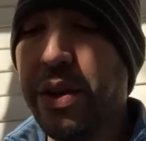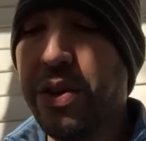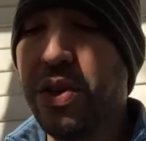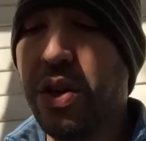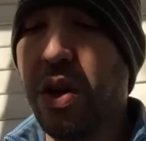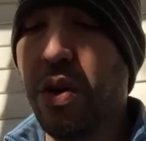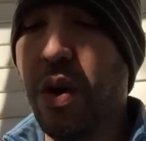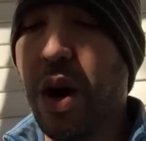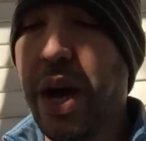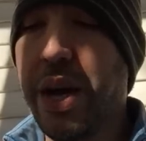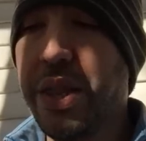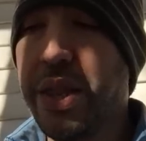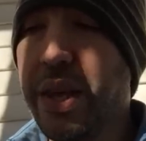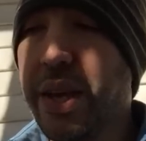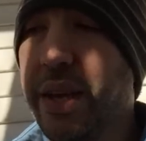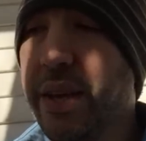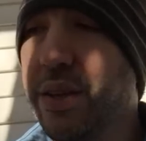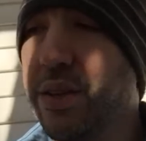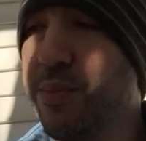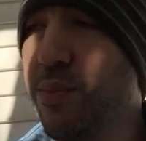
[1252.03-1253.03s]
So I
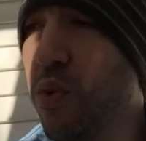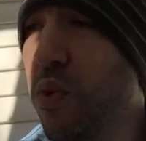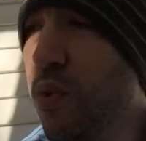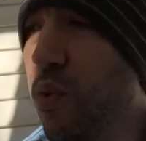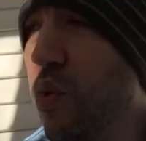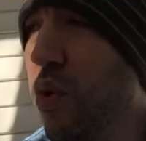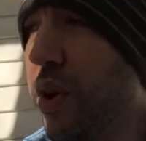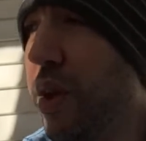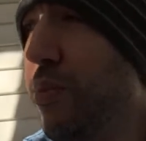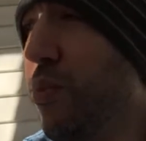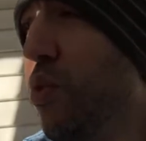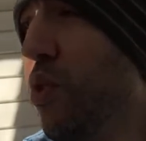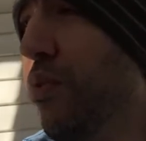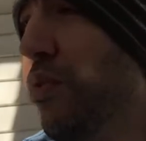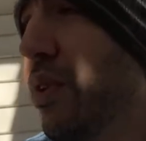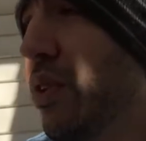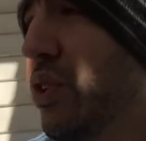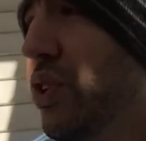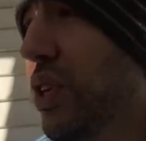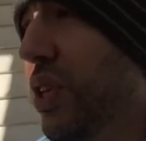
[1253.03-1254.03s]
think it's more working more
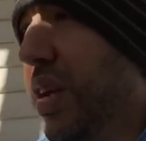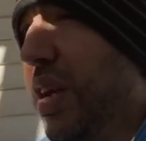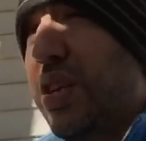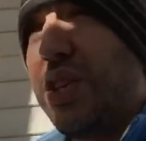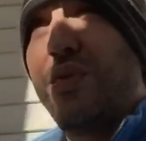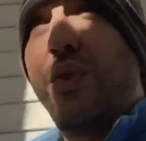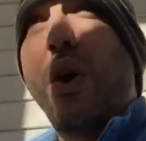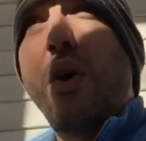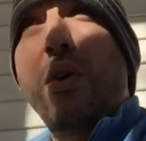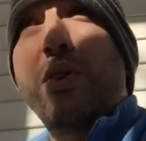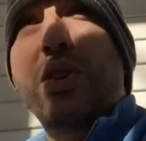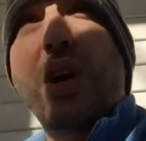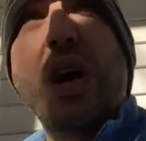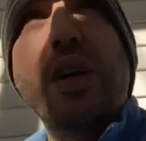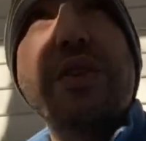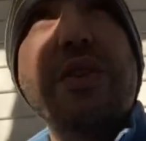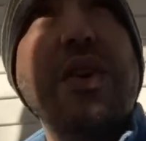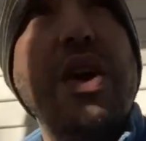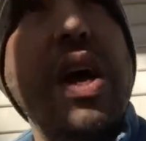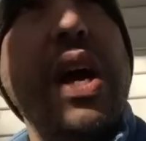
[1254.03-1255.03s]
efficiently. As far as
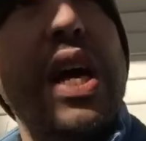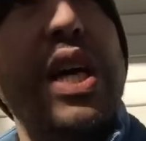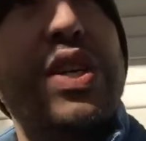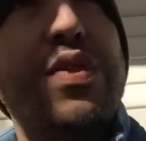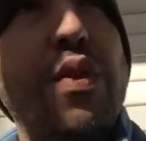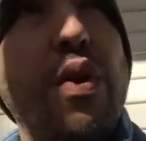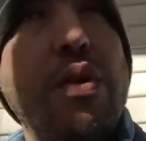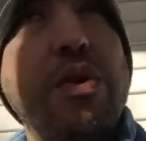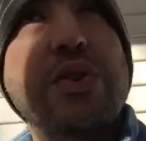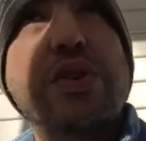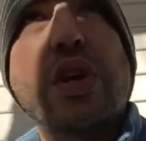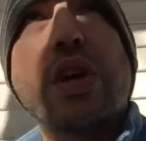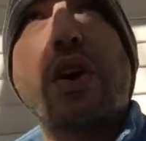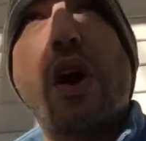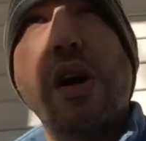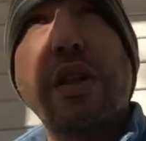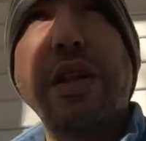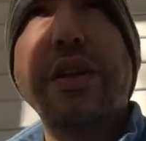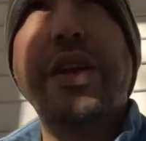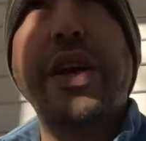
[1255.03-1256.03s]

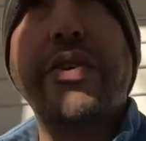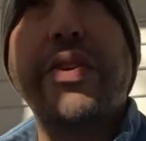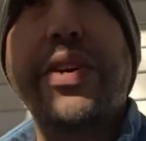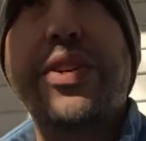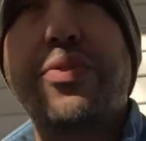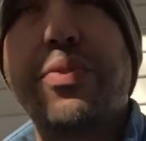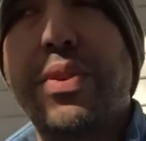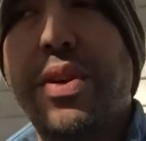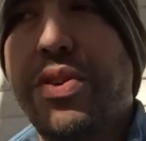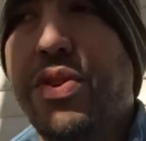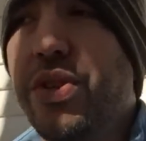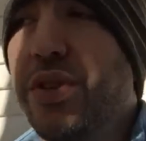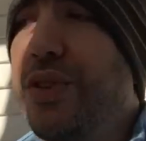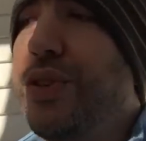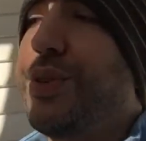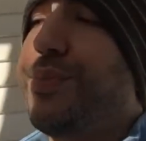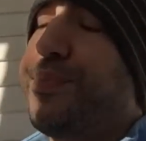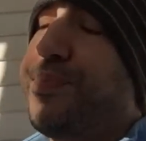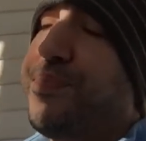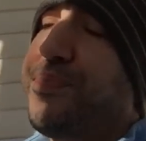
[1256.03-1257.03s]
culinary traditions,